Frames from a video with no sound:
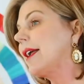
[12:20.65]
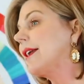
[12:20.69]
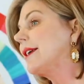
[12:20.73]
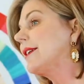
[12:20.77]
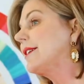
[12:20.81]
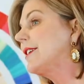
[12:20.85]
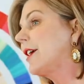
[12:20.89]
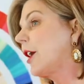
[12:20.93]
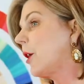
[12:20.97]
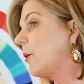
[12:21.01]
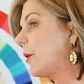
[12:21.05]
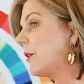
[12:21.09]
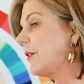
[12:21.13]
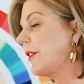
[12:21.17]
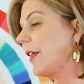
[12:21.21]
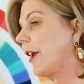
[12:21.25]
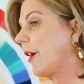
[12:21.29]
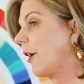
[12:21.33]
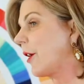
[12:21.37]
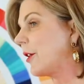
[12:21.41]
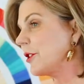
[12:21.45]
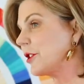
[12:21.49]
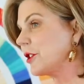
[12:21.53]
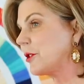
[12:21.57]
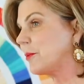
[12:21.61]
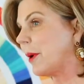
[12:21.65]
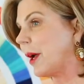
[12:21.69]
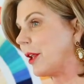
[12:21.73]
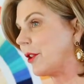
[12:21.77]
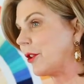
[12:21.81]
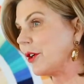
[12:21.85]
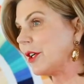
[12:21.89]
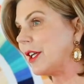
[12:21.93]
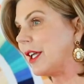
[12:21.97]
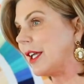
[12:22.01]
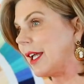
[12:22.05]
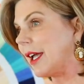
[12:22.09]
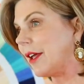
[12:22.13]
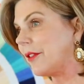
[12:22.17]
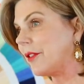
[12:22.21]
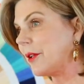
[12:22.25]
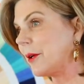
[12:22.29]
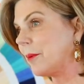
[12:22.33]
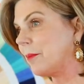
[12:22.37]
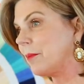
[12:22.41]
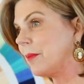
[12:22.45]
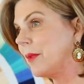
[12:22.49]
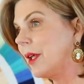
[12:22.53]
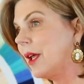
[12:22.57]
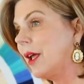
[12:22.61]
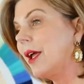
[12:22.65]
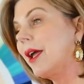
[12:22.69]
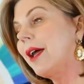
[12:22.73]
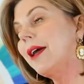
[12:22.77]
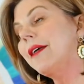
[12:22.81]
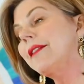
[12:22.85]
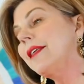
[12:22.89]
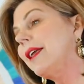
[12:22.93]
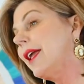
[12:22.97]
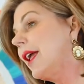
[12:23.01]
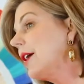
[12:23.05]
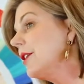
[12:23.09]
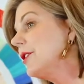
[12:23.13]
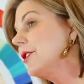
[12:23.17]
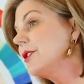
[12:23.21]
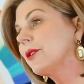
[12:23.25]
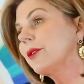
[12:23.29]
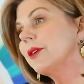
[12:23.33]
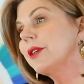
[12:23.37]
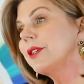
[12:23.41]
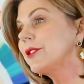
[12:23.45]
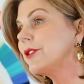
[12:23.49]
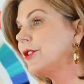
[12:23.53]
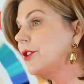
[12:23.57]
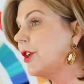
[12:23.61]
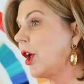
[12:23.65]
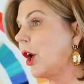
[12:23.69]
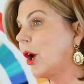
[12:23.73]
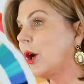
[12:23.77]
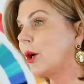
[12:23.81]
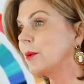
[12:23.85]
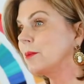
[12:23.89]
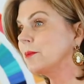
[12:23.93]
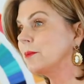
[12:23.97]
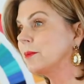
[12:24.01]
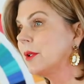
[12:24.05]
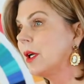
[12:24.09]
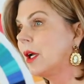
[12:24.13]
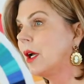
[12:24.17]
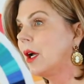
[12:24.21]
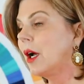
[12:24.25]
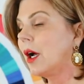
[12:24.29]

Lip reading: I can tell what they are just by looking at them. And the answer is no.